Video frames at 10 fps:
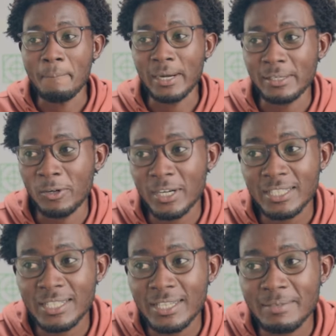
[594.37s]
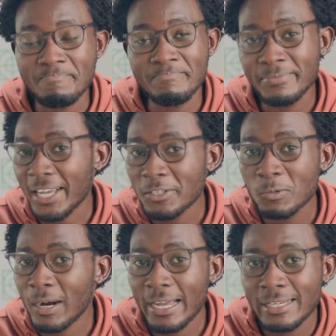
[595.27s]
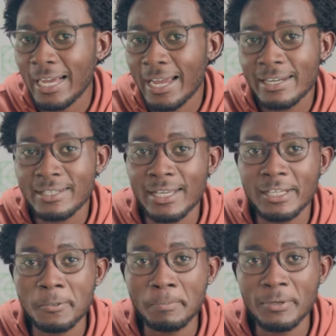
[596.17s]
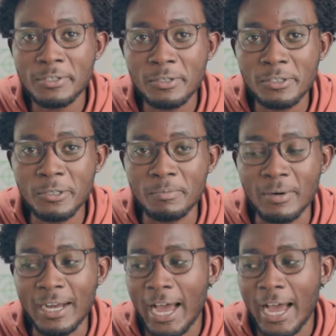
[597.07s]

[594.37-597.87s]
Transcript: But honestly, that's why I decided to post YouTube.